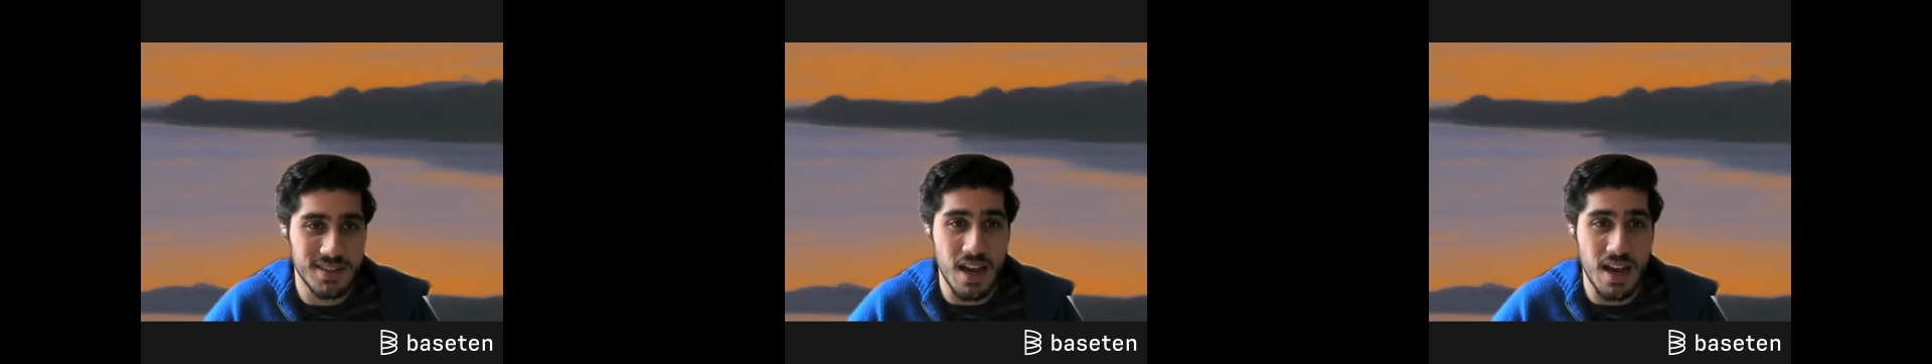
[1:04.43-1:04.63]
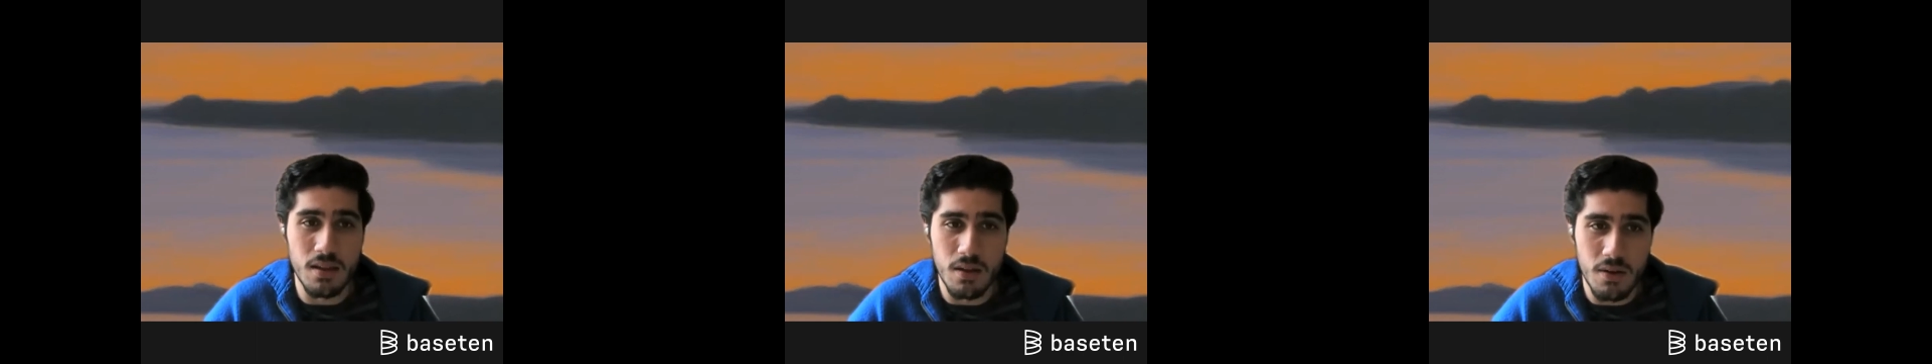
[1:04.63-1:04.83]

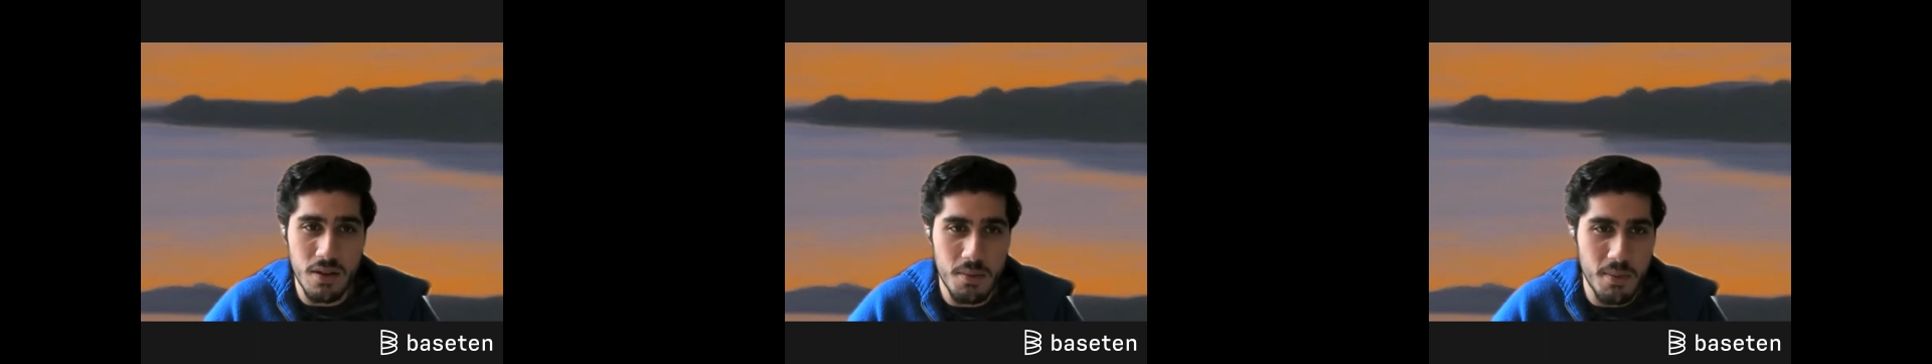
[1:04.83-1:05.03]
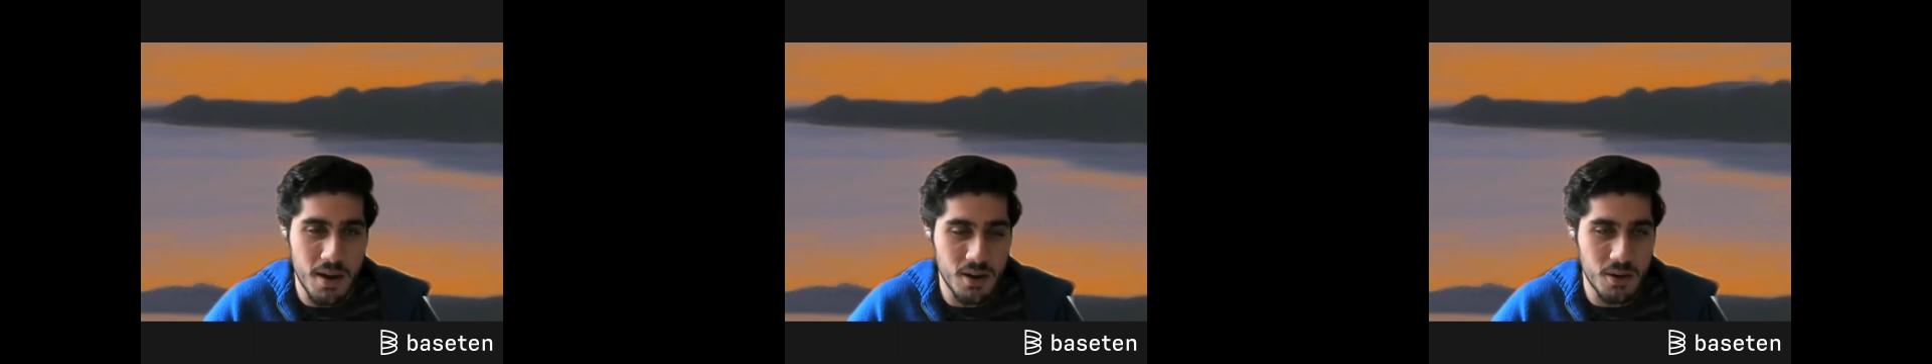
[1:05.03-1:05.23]
Downloading
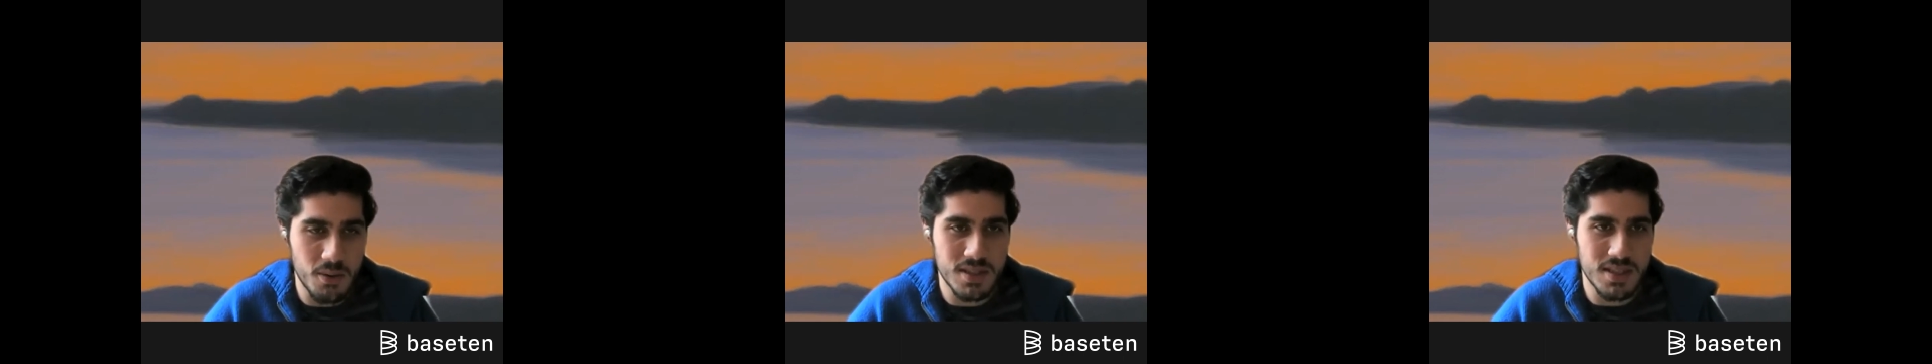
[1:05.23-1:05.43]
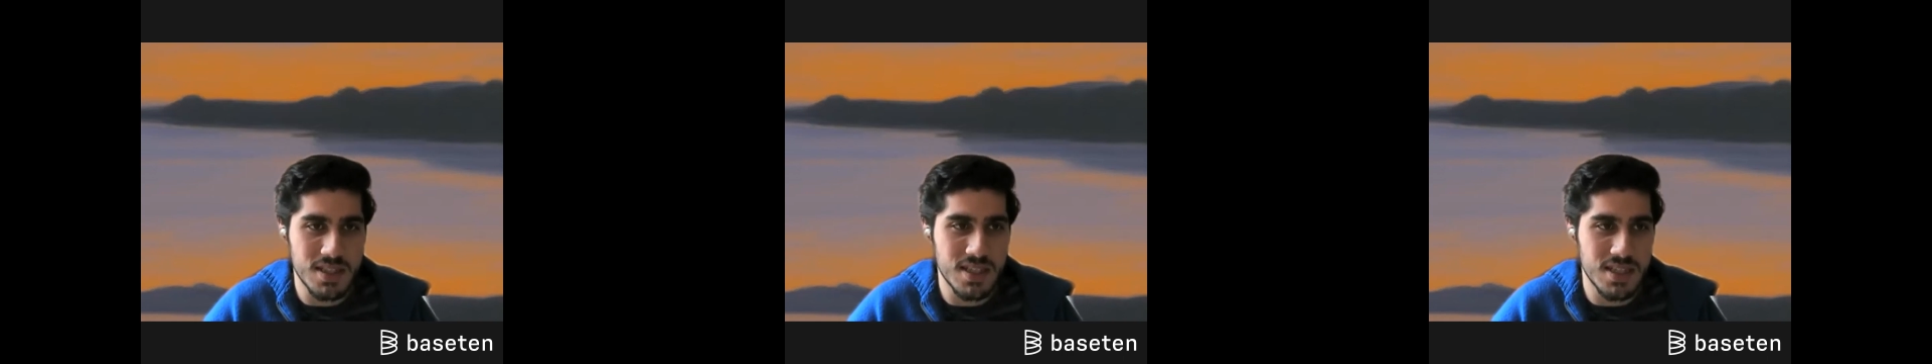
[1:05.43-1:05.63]
the model
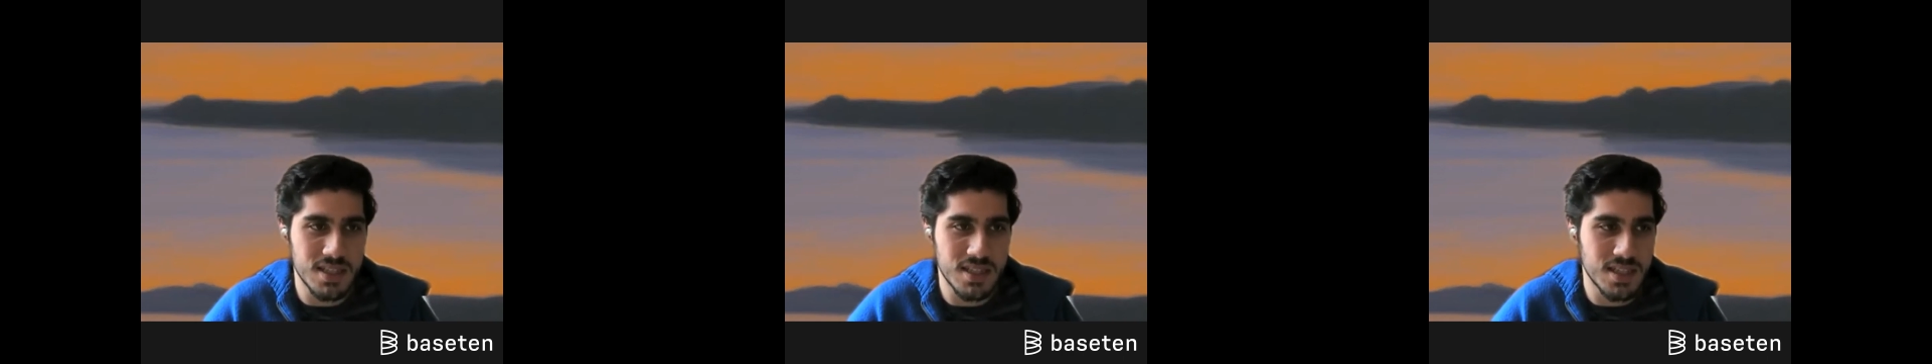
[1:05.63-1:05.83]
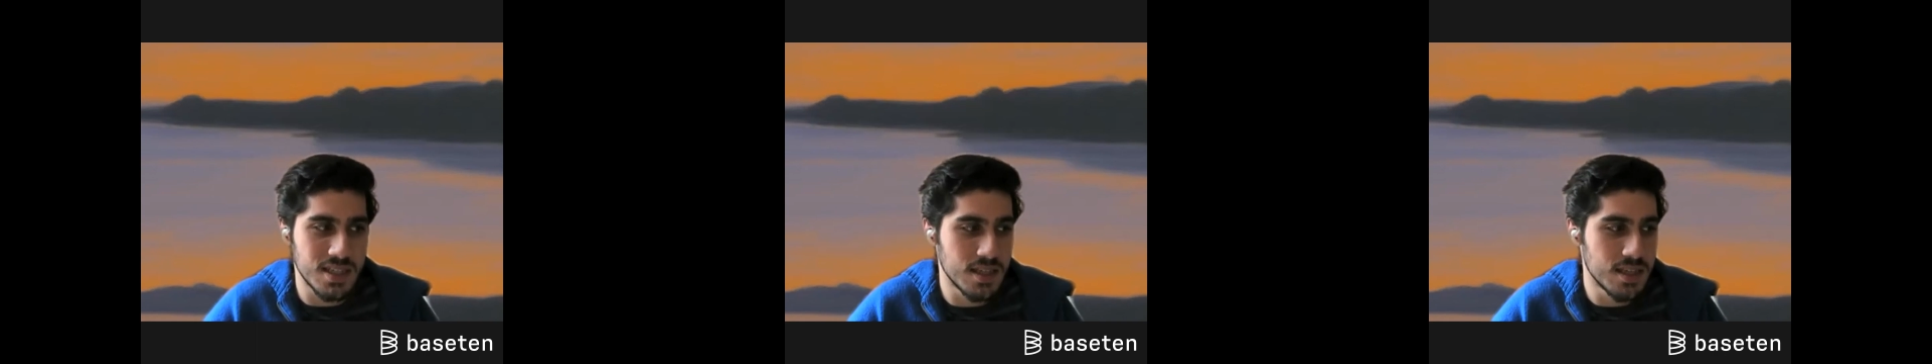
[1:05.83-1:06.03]
wasn't
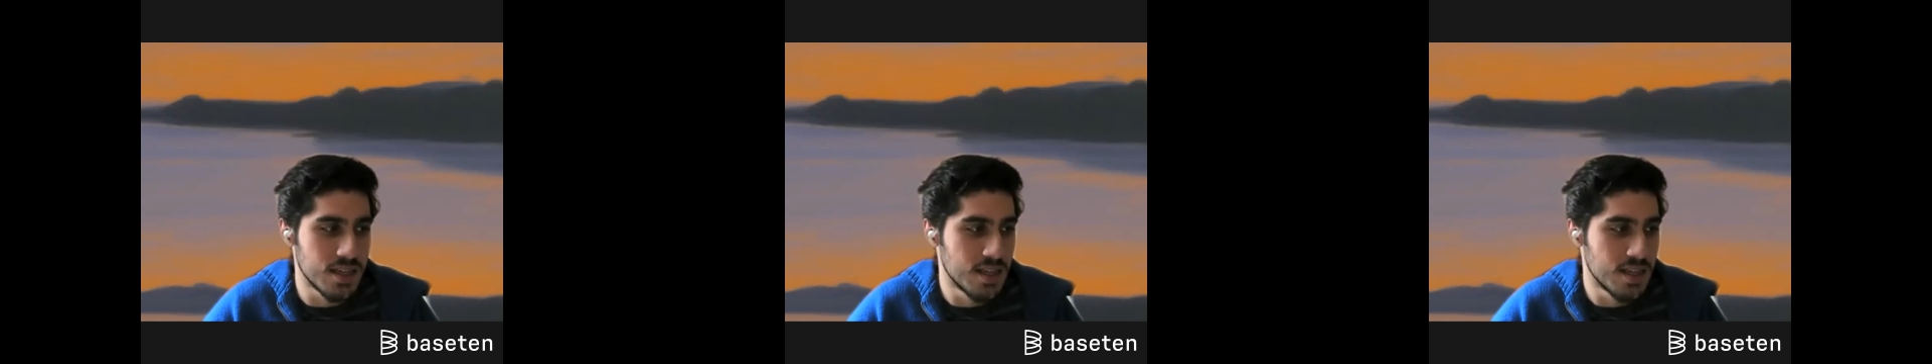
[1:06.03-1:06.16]
easy.